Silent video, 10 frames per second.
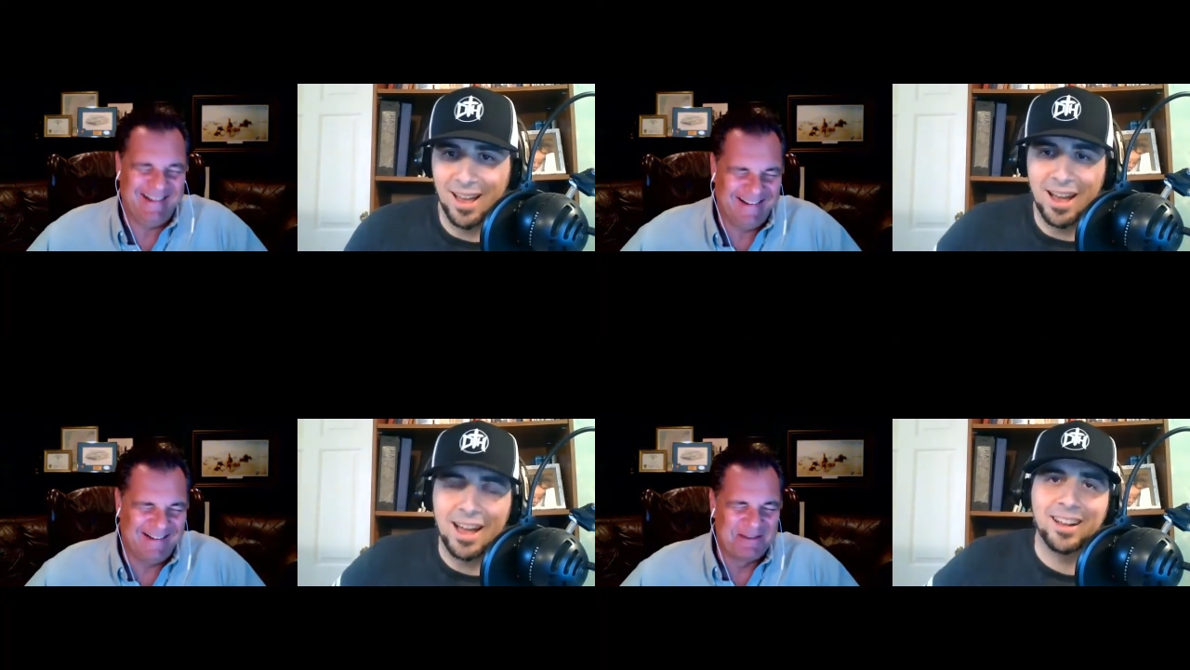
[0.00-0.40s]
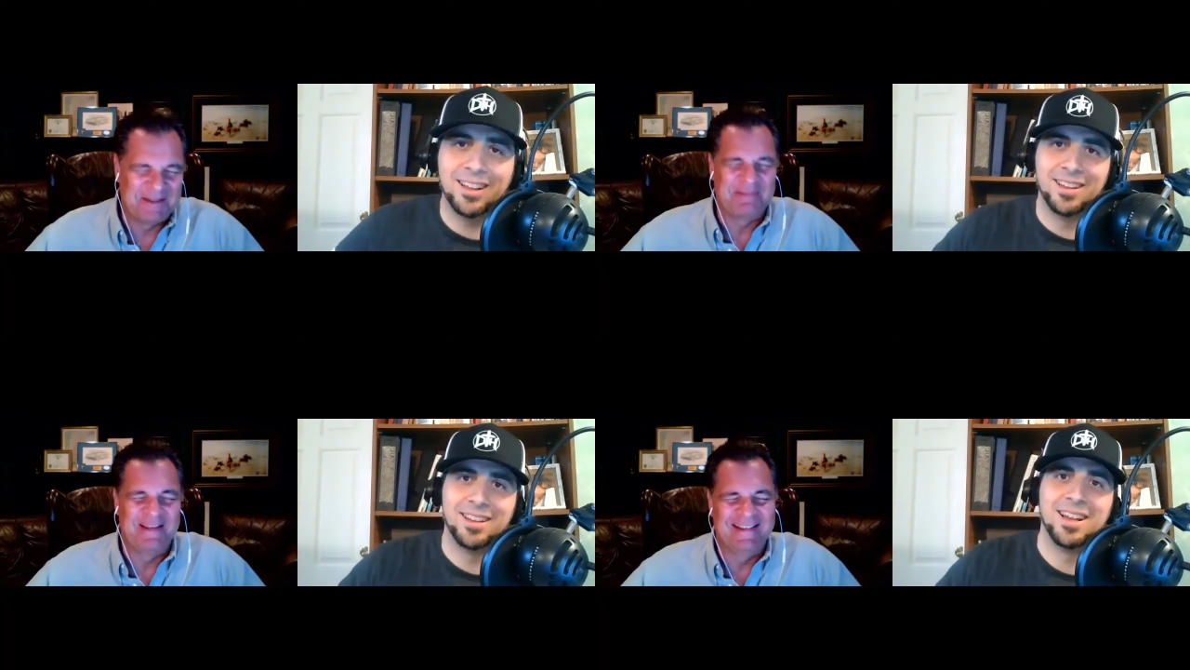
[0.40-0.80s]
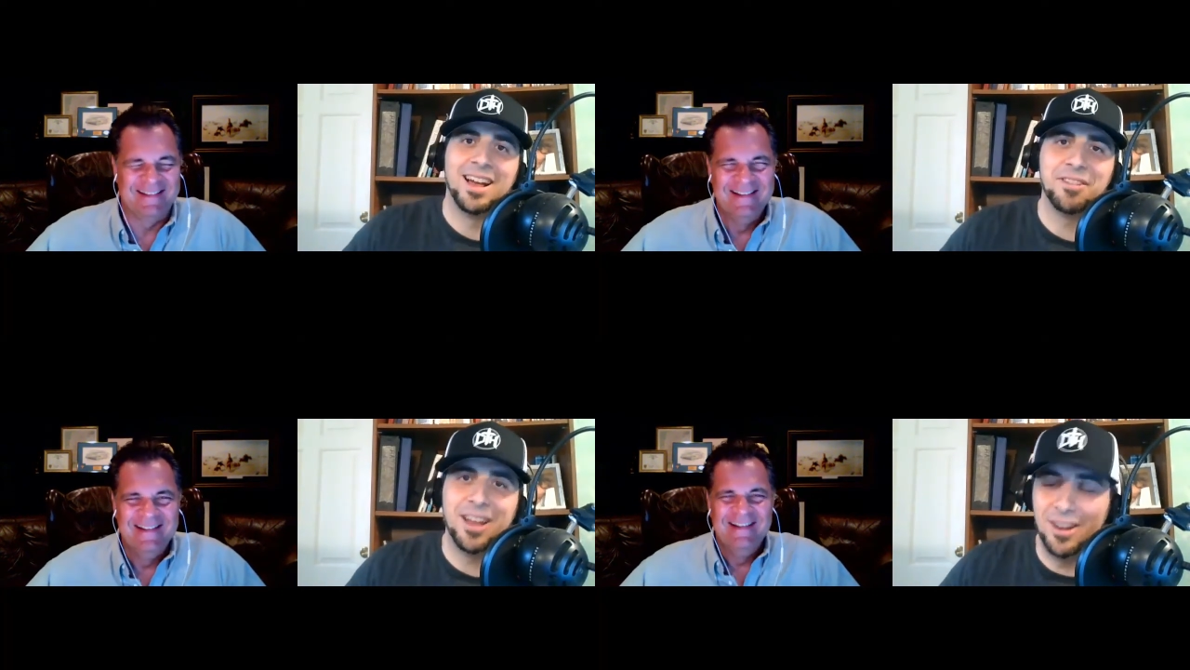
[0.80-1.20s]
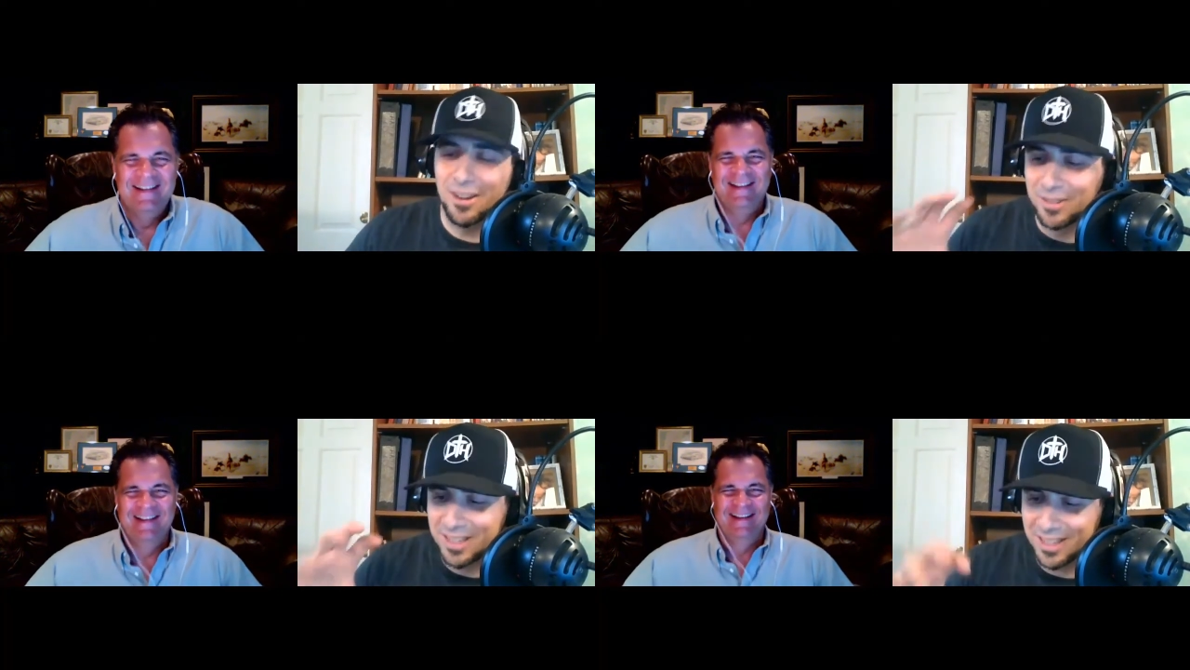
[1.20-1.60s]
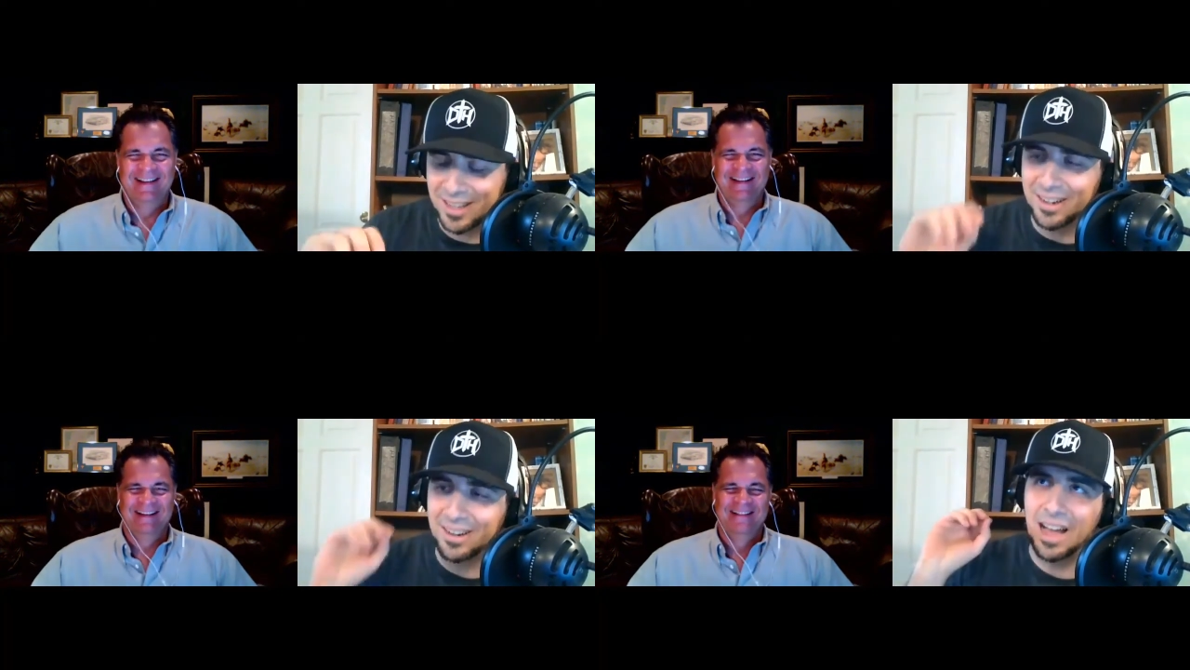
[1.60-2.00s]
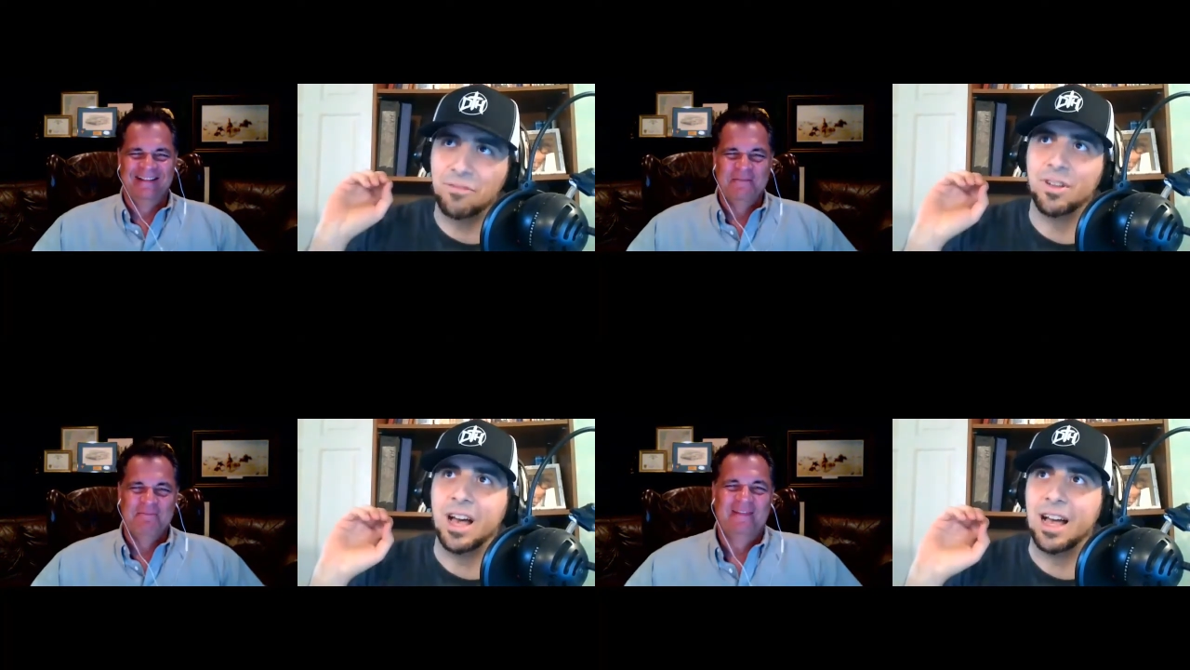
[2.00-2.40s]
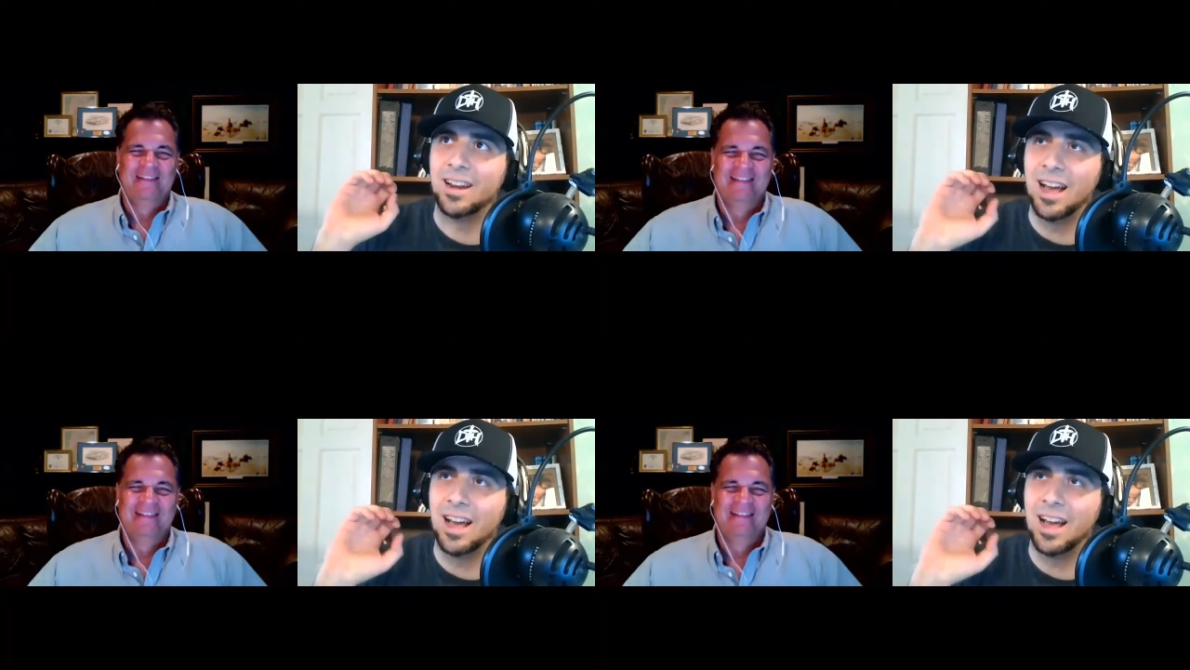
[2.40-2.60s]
Speaker 1: I'm just I, playing. I've got notes in there. I've got